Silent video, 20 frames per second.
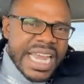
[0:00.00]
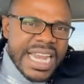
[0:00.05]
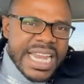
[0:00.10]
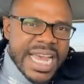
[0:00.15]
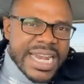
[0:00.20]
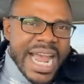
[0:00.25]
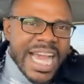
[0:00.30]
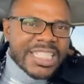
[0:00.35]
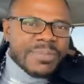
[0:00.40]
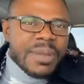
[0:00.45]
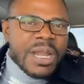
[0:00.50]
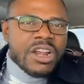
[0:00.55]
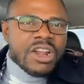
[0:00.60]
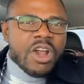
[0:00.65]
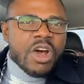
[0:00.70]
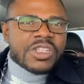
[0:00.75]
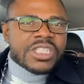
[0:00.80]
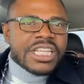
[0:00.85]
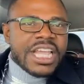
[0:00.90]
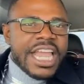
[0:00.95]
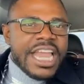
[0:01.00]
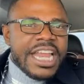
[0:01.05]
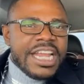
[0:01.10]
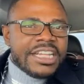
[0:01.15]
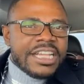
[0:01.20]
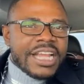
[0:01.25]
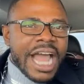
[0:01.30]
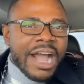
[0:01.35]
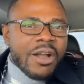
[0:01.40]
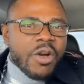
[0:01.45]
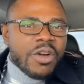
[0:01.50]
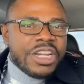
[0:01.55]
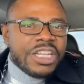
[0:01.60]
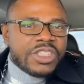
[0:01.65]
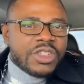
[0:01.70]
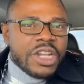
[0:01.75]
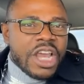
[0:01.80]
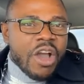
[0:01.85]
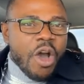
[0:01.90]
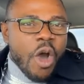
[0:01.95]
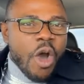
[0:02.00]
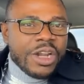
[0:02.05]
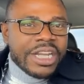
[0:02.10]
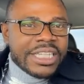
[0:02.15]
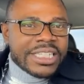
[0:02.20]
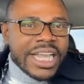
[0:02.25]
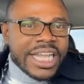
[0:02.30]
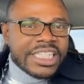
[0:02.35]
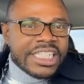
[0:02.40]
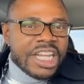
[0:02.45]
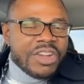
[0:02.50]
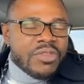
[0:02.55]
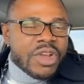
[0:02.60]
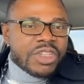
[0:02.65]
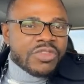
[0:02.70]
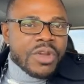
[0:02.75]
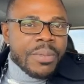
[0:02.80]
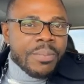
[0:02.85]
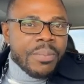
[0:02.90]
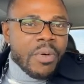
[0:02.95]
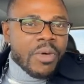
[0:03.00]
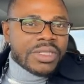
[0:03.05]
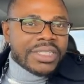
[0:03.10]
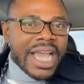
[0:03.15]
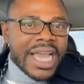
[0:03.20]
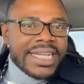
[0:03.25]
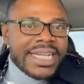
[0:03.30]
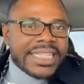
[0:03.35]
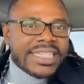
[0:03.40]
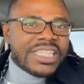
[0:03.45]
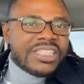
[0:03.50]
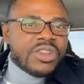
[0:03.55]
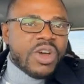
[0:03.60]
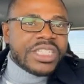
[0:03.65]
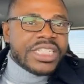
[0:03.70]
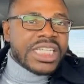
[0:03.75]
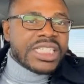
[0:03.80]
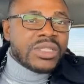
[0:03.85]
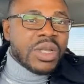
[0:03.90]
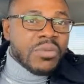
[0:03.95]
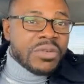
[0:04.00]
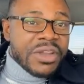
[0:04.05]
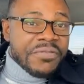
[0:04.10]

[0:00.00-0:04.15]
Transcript: billion has been lost in according to the auditor general's report and this is not just the,